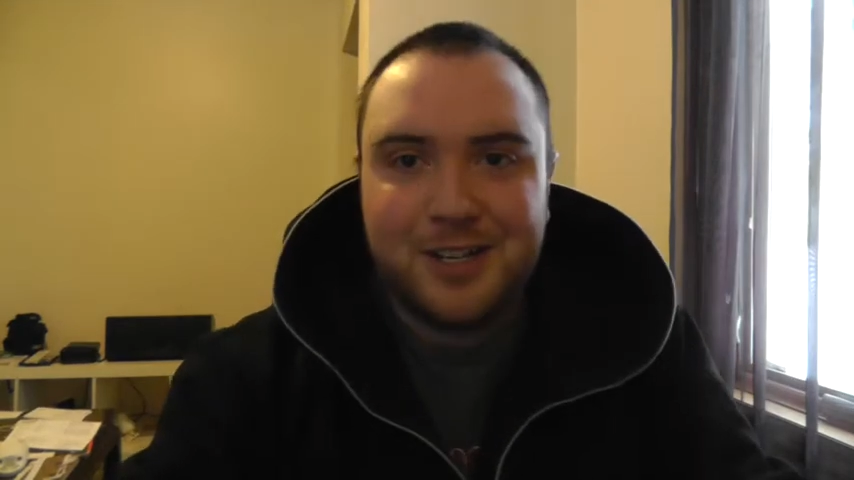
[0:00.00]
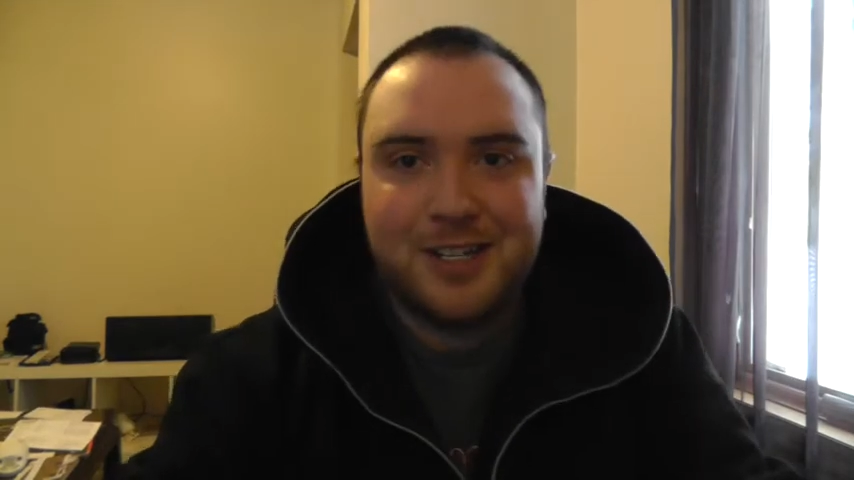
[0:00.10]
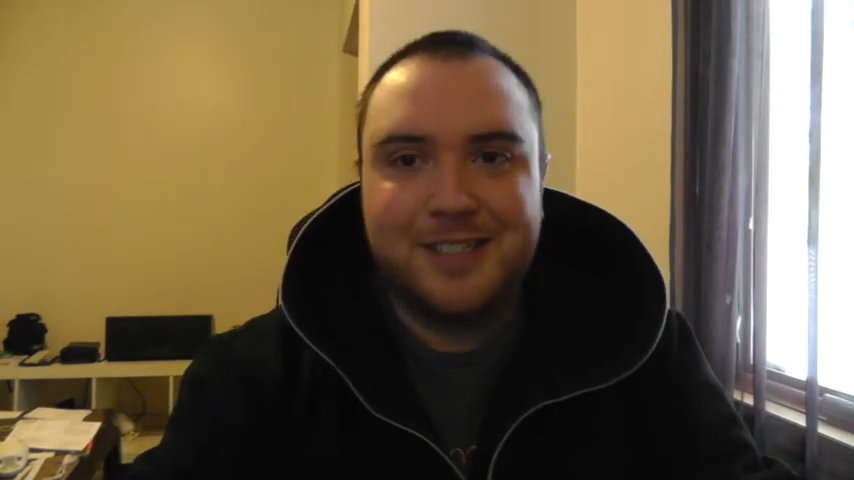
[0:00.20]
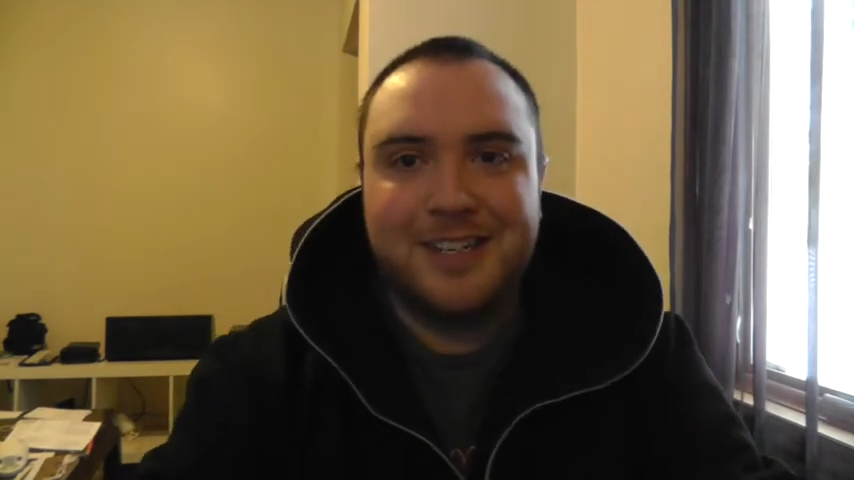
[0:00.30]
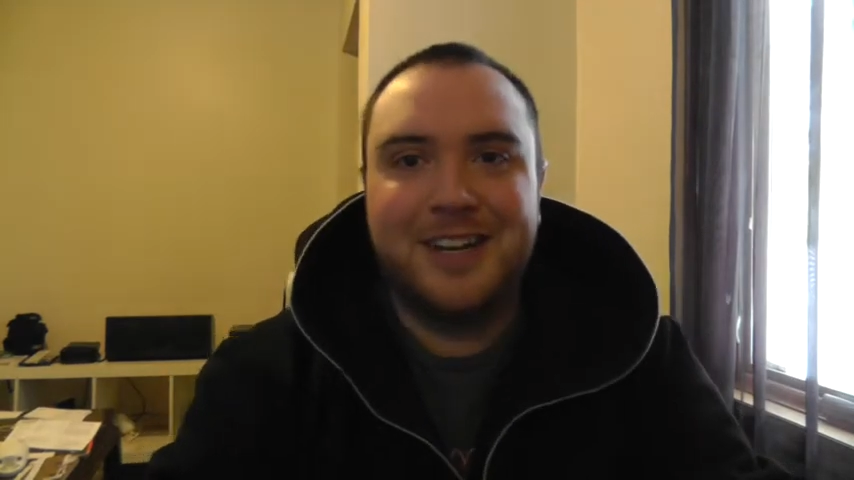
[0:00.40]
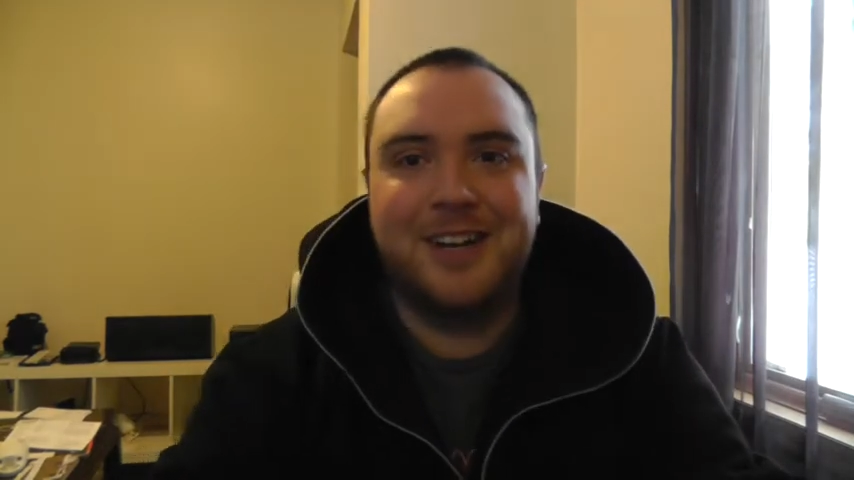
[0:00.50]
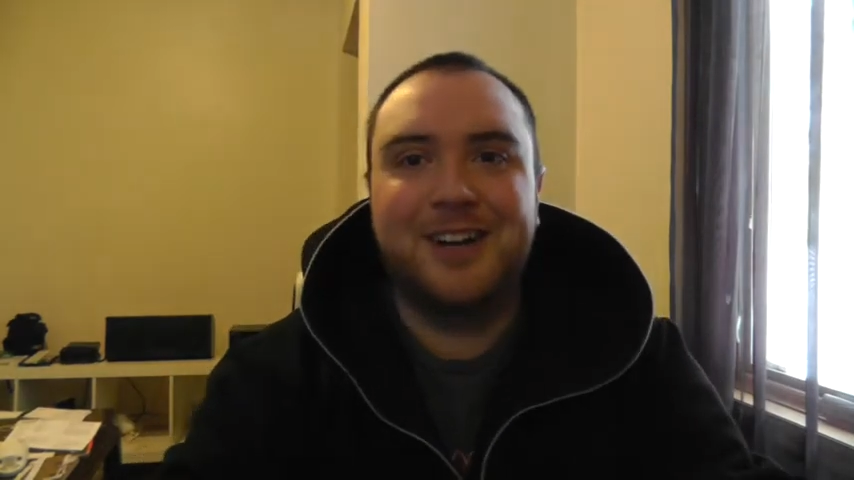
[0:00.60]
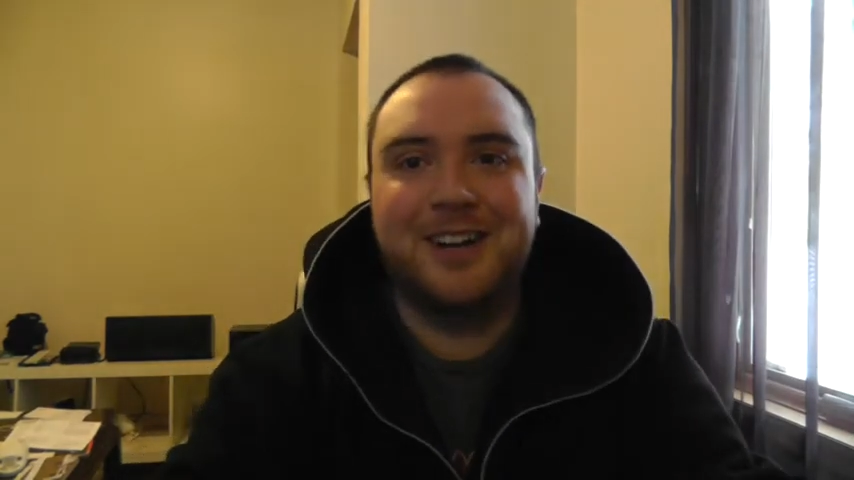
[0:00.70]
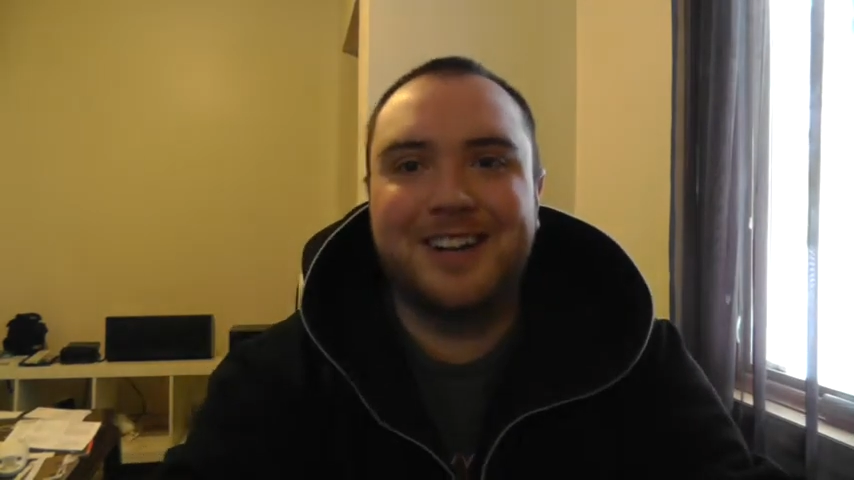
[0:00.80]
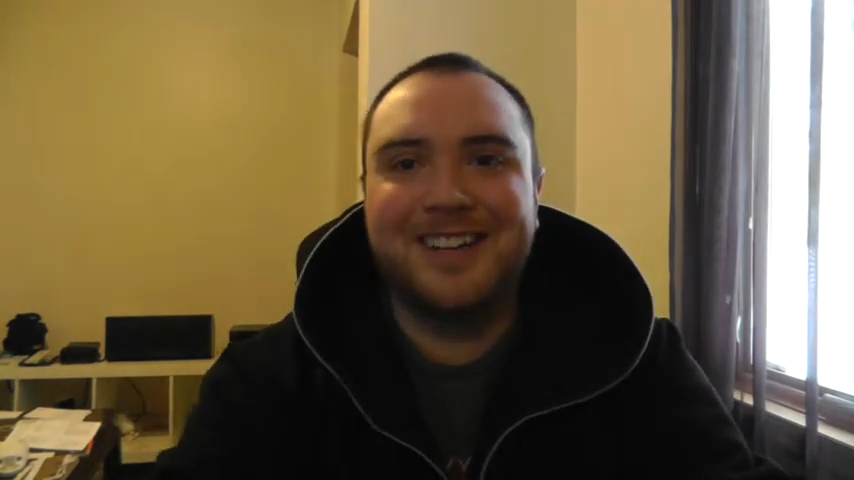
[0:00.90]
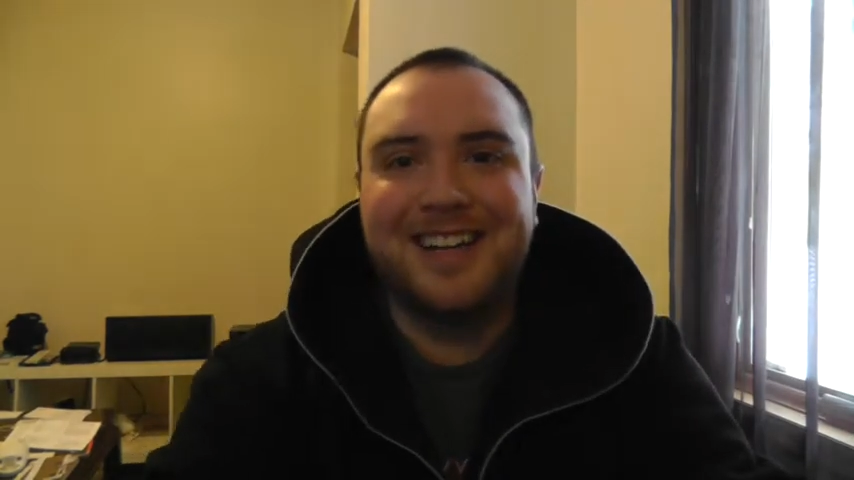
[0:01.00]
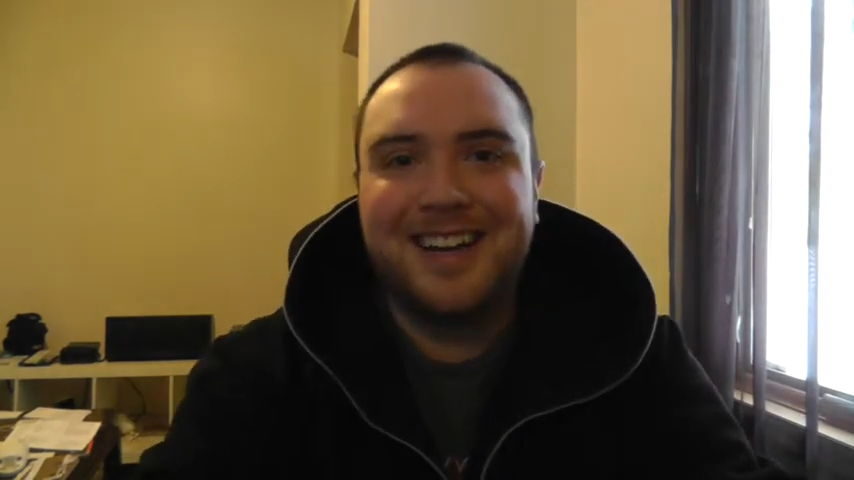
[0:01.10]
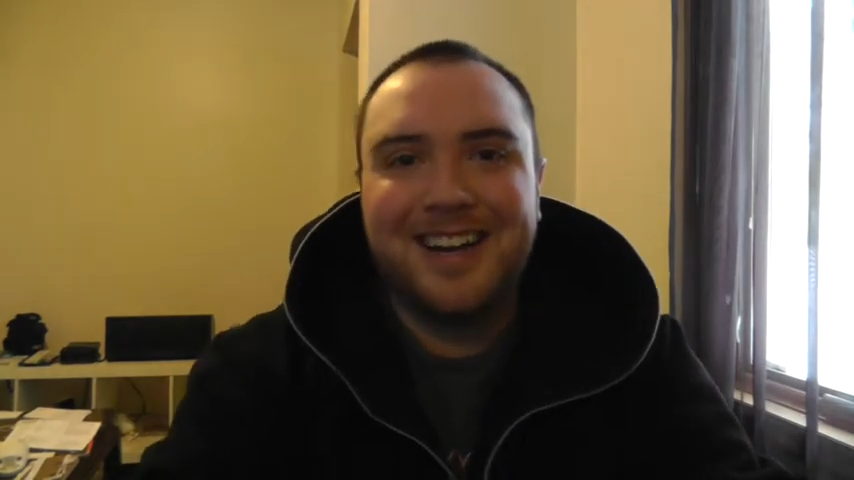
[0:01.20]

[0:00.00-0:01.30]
Johnson here,